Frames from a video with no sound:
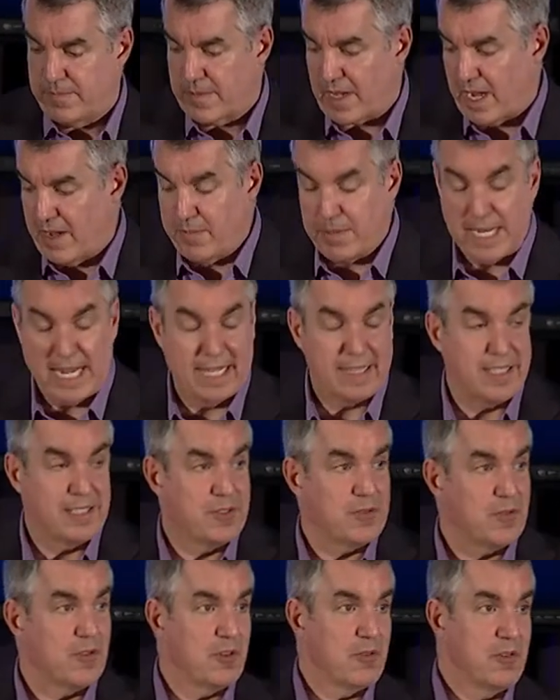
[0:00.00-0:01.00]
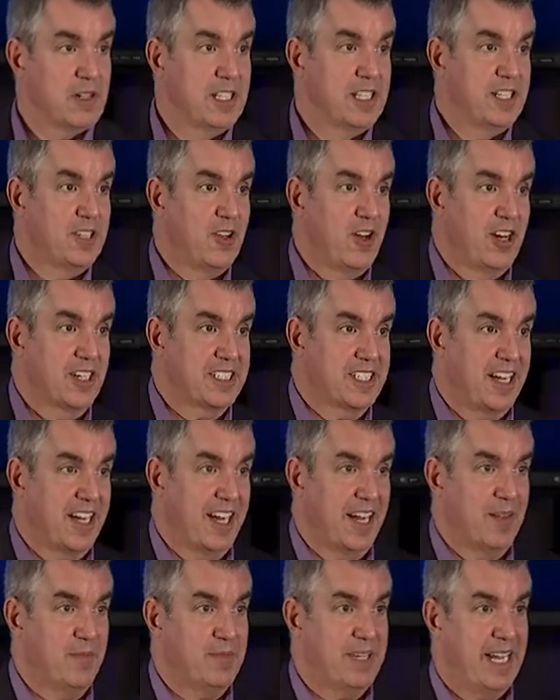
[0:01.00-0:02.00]
I've been at this for a really long
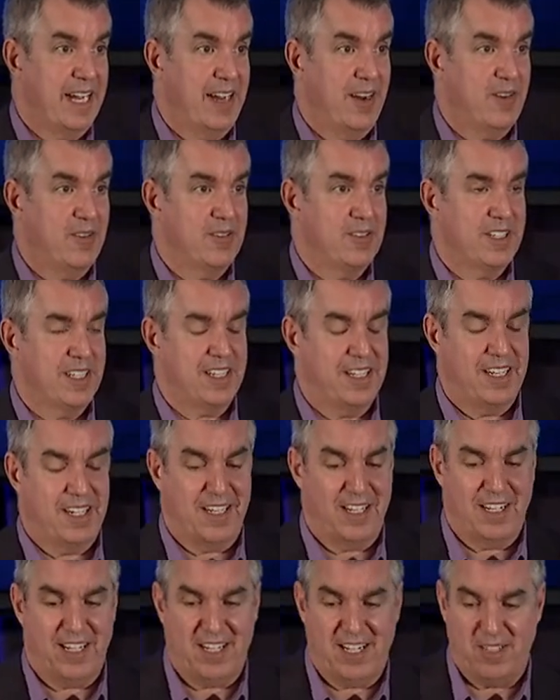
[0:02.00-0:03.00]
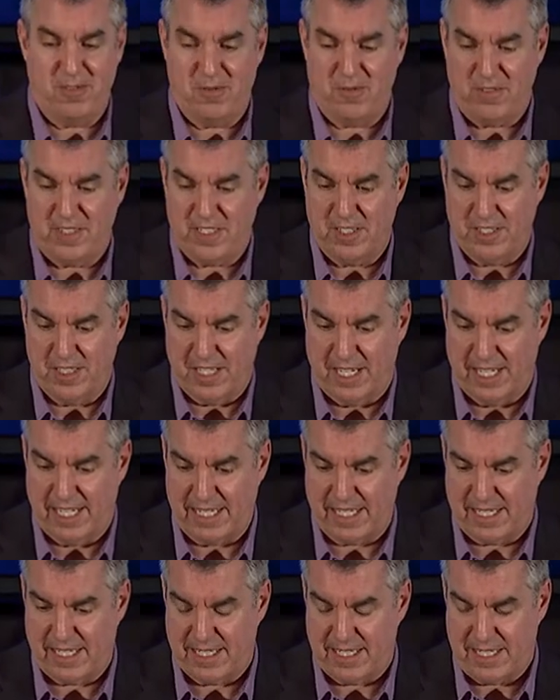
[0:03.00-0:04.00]
time now. I feel
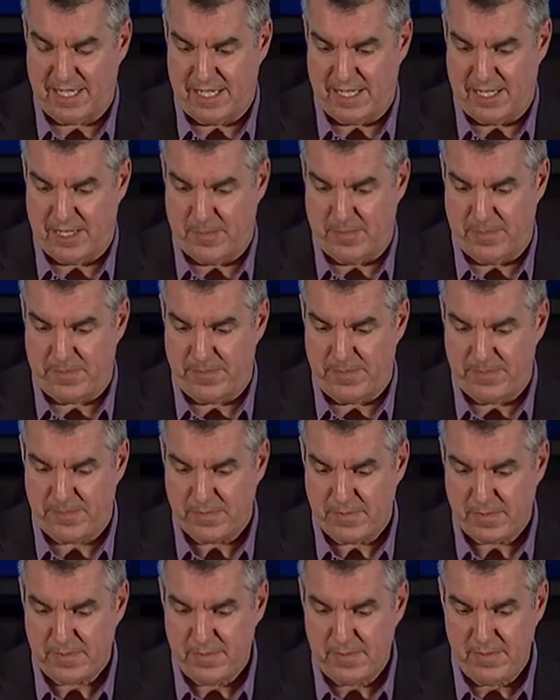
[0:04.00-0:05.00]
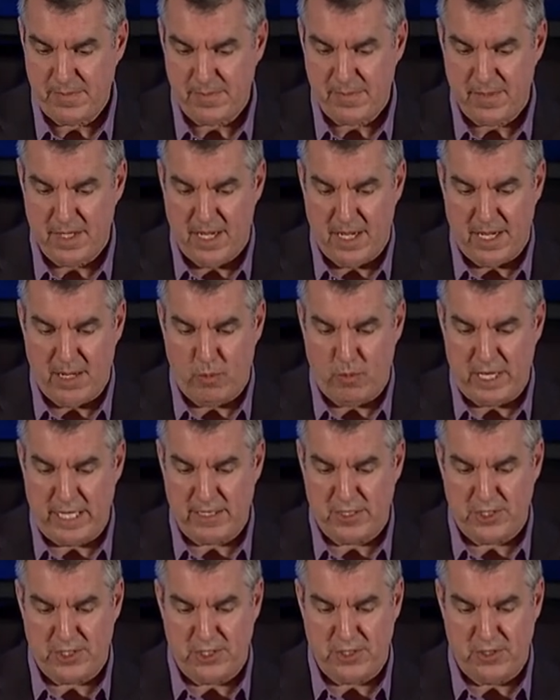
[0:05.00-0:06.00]
like I
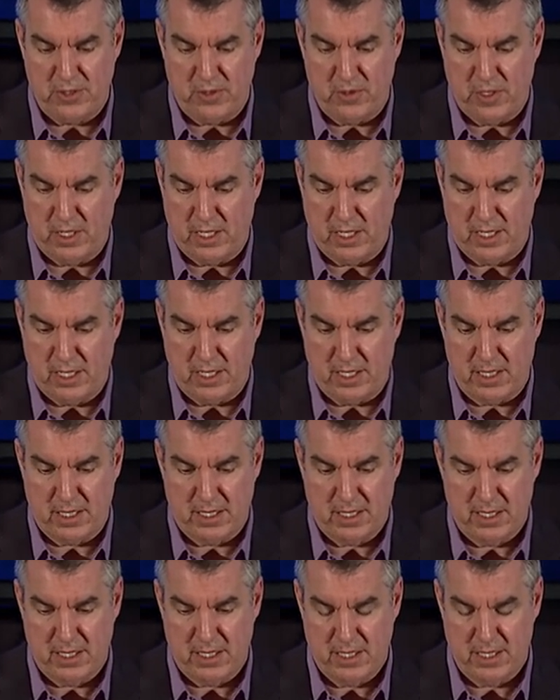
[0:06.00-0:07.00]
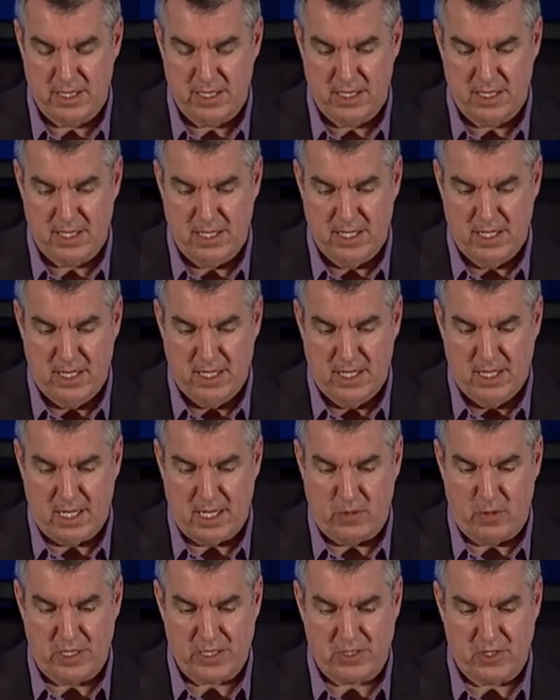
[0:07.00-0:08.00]
went to
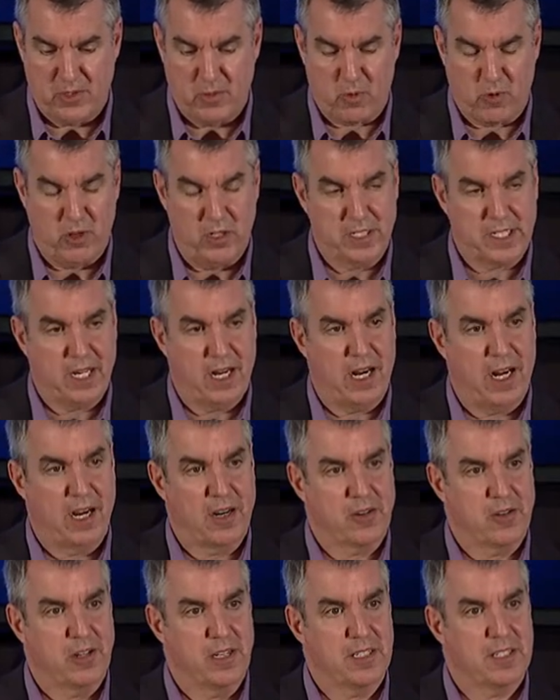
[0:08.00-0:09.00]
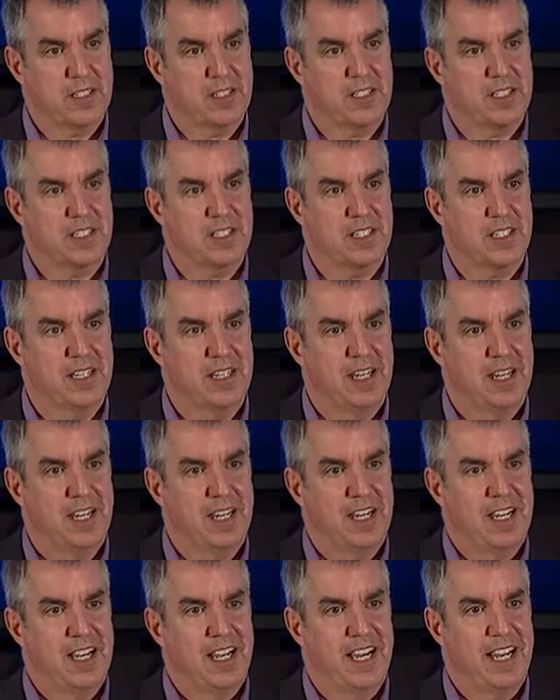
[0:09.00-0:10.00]
the World Congress,
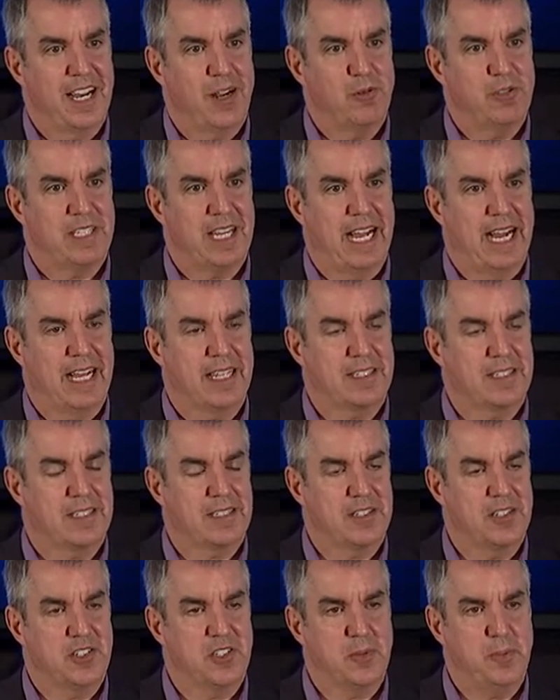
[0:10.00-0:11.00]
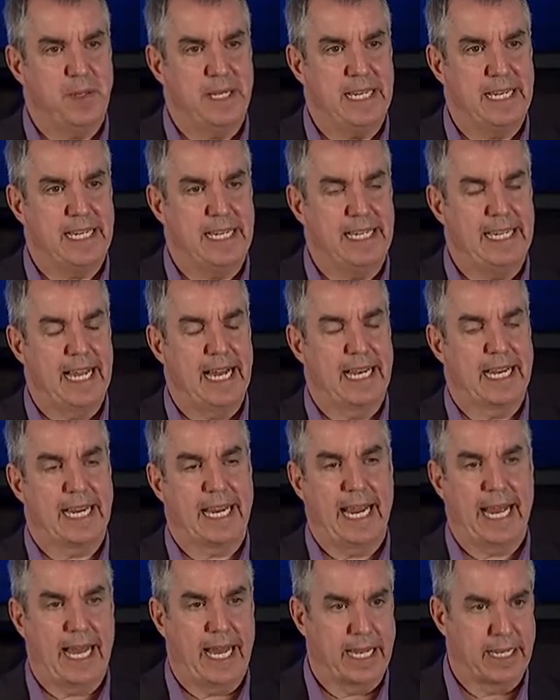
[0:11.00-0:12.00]
and I was asked to speak yet
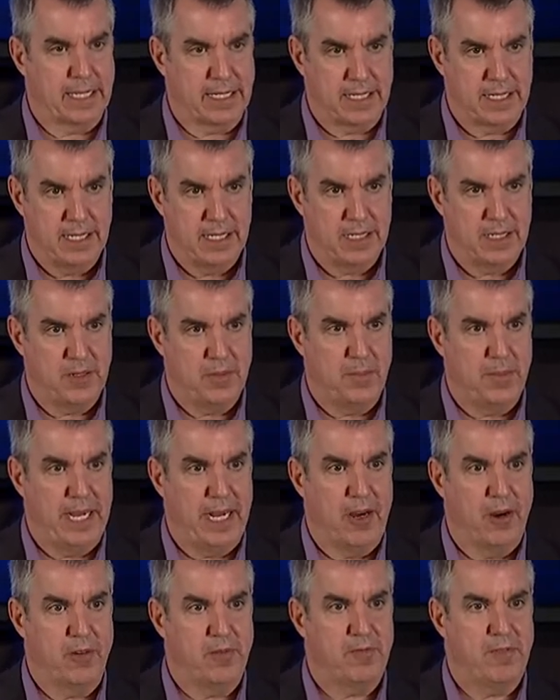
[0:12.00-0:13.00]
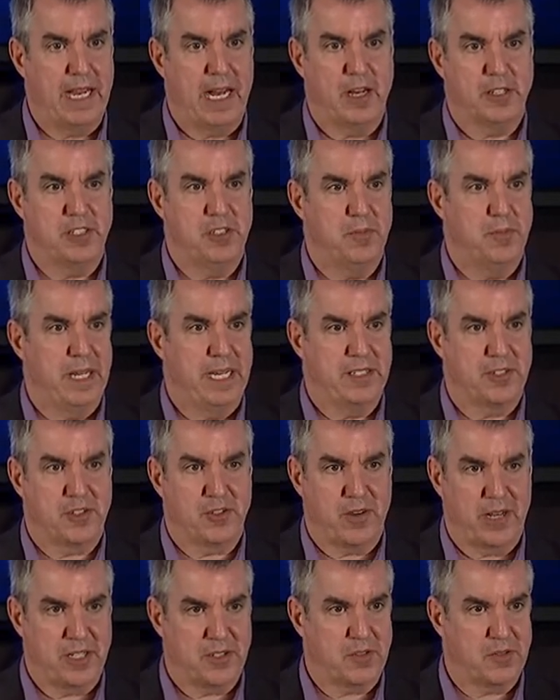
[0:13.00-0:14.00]
again about value-based
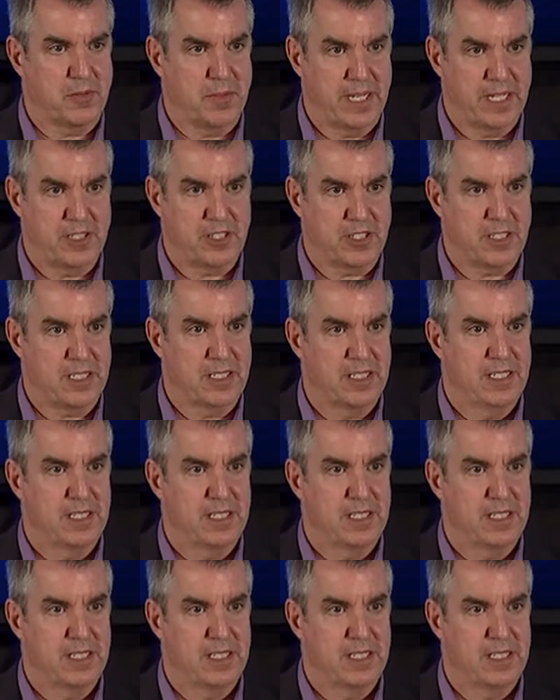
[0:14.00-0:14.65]
transformation.